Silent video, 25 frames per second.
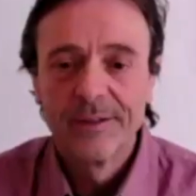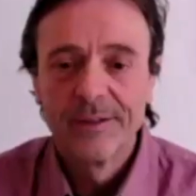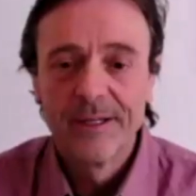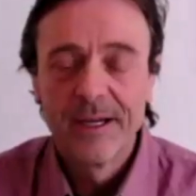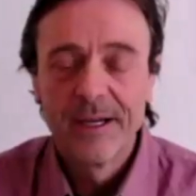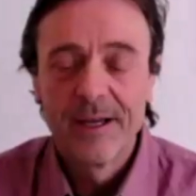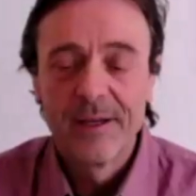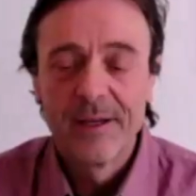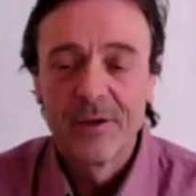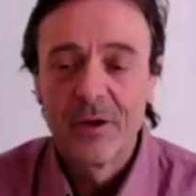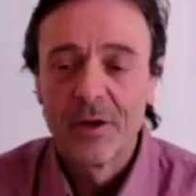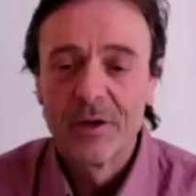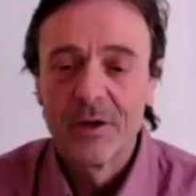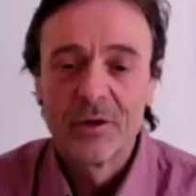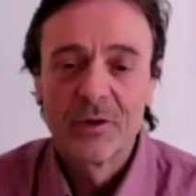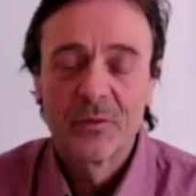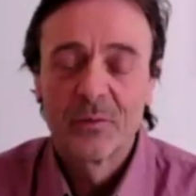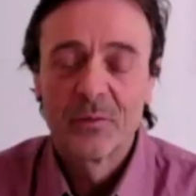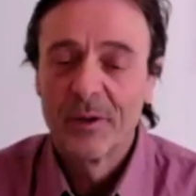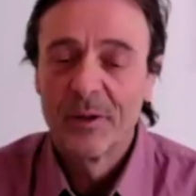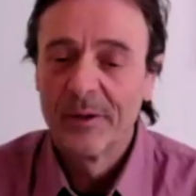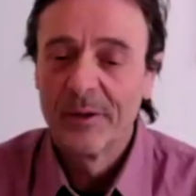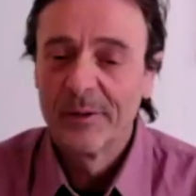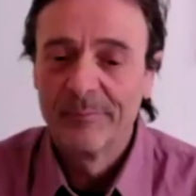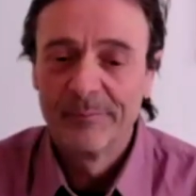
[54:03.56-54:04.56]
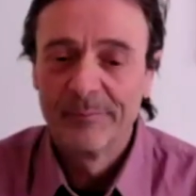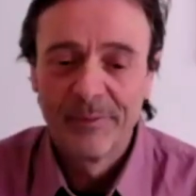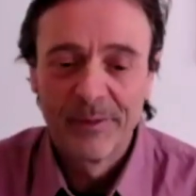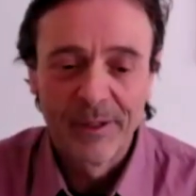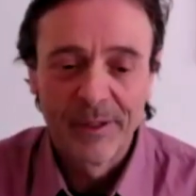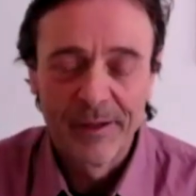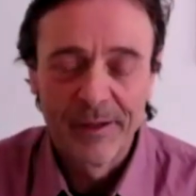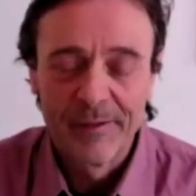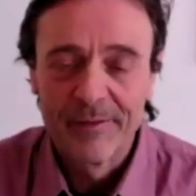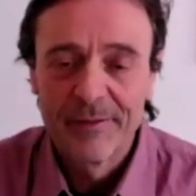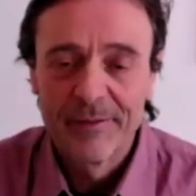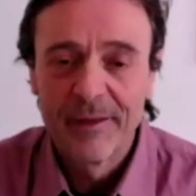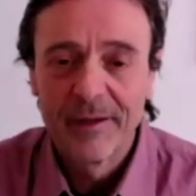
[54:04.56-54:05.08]
Yeah, no, I just want to,
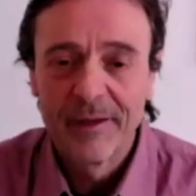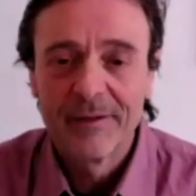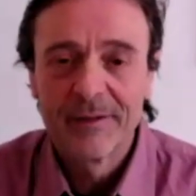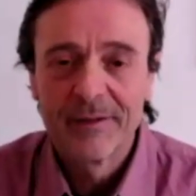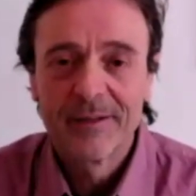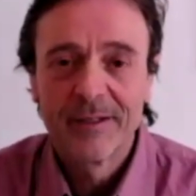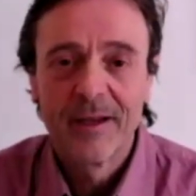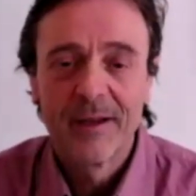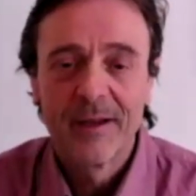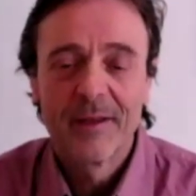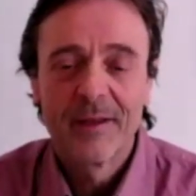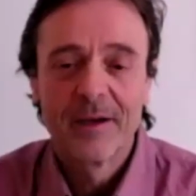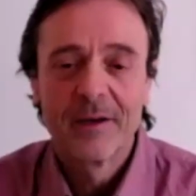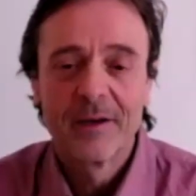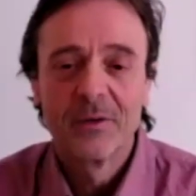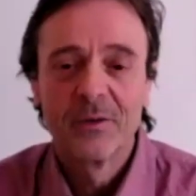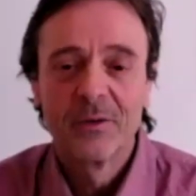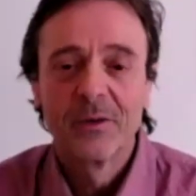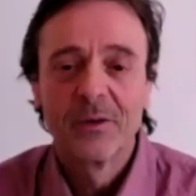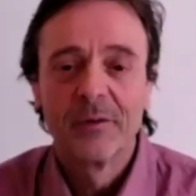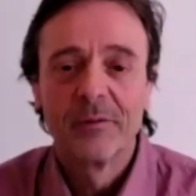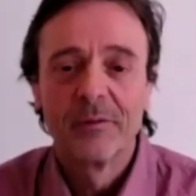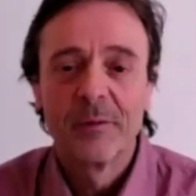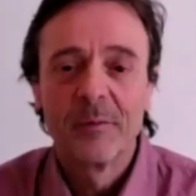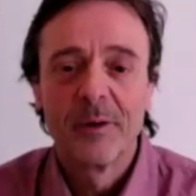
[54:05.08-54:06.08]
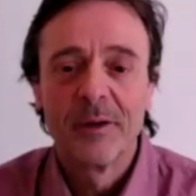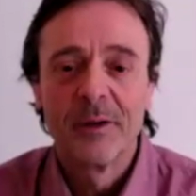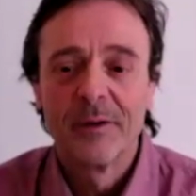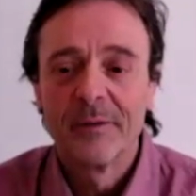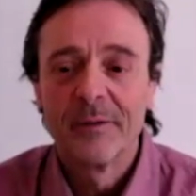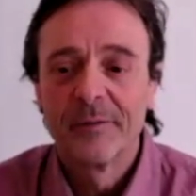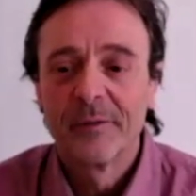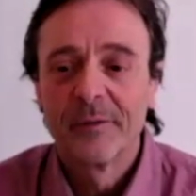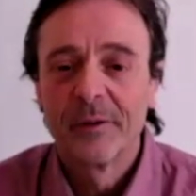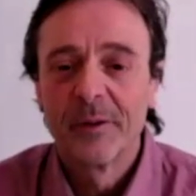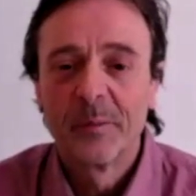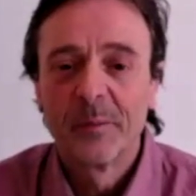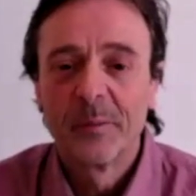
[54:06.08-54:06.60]
again, say thank you to everybody
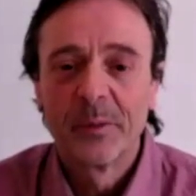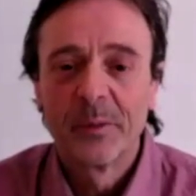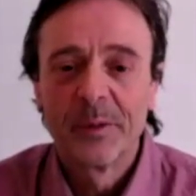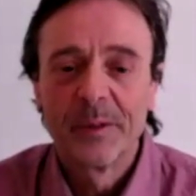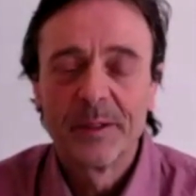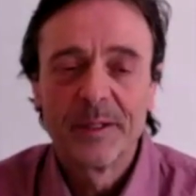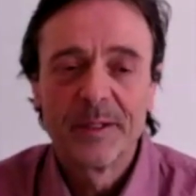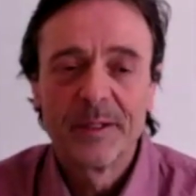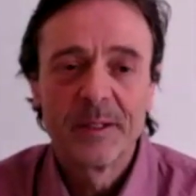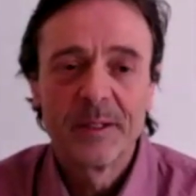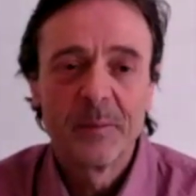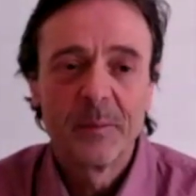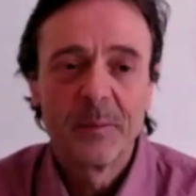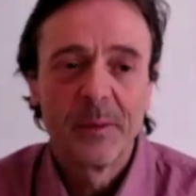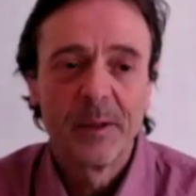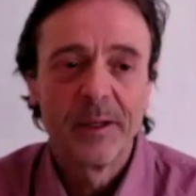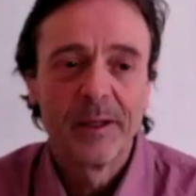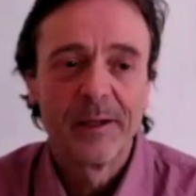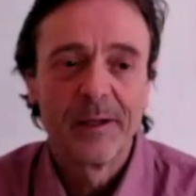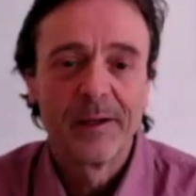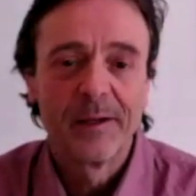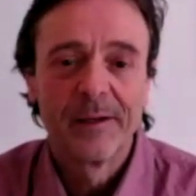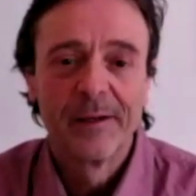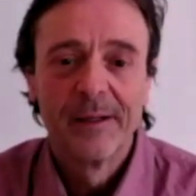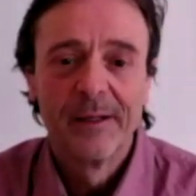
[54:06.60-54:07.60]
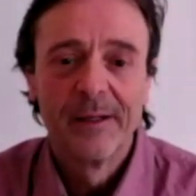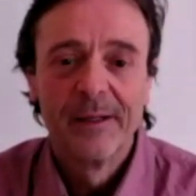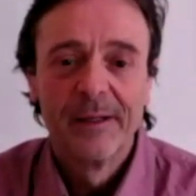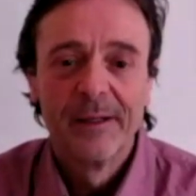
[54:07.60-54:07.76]
for participating.